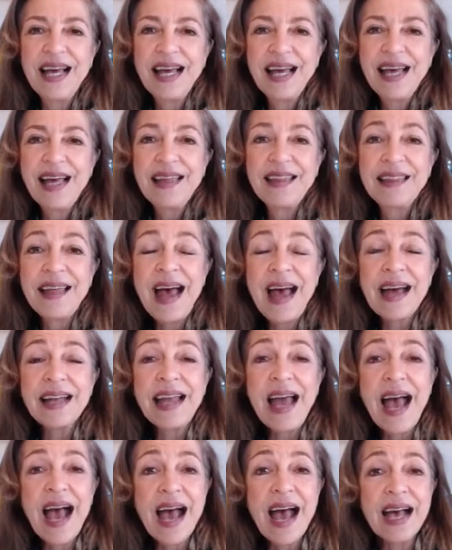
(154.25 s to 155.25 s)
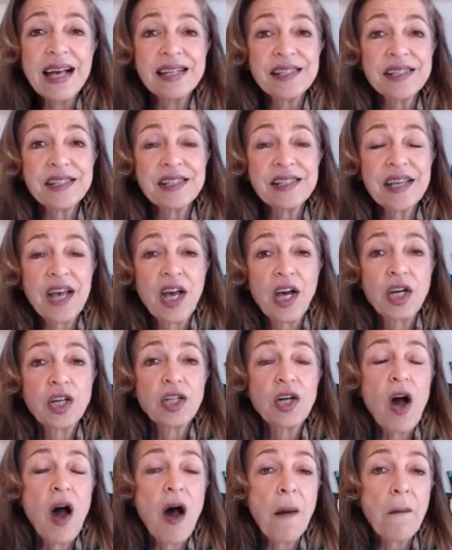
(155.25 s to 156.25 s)
that has
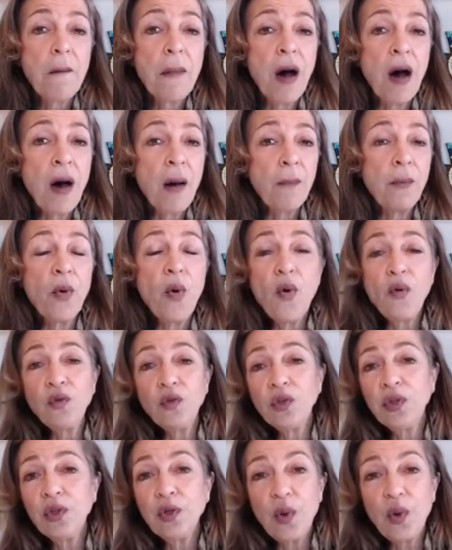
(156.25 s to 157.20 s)
come up over and